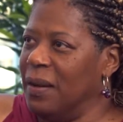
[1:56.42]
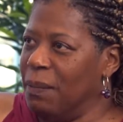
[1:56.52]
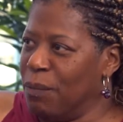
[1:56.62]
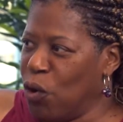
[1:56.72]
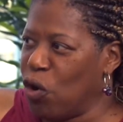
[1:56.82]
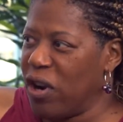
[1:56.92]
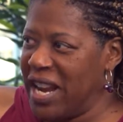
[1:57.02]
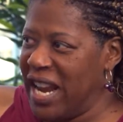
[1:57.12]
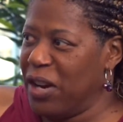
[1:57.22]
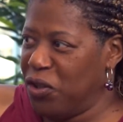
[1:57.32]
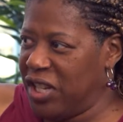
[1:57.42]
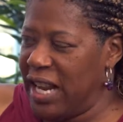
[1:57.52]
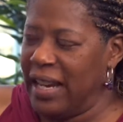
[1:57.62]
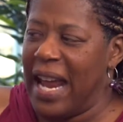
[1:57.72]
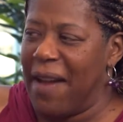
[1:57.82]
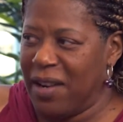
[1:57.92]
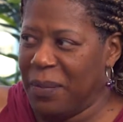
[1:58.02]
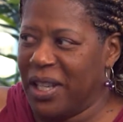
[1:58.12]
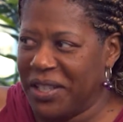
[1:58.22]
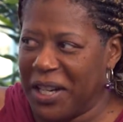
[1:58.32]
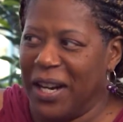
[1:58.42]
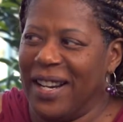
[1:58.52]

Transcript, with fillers: more in inner city than I have in the military.